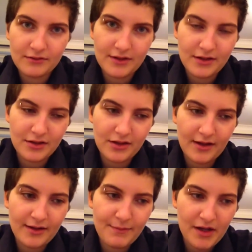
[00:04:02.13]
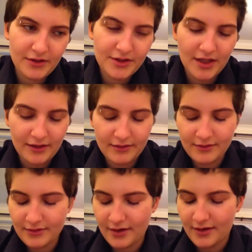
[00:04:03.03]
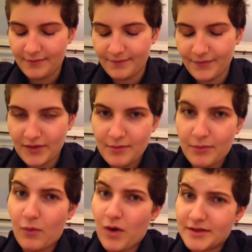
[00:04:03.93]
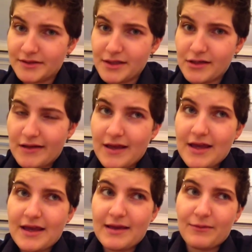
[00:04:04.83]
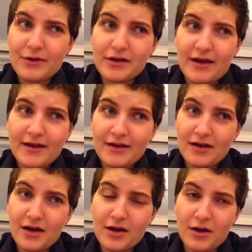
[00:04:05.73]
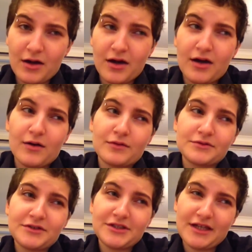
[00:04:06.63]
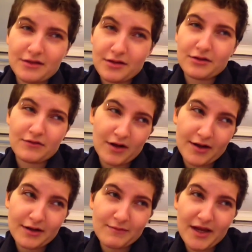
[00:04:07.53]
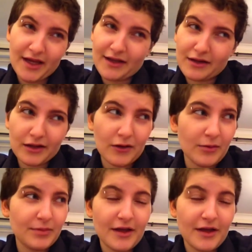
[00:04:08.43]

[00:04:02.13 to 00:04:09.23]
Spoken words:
It's just like, punch, done. But once, it was like, oh, Jesus Christ, make it stop.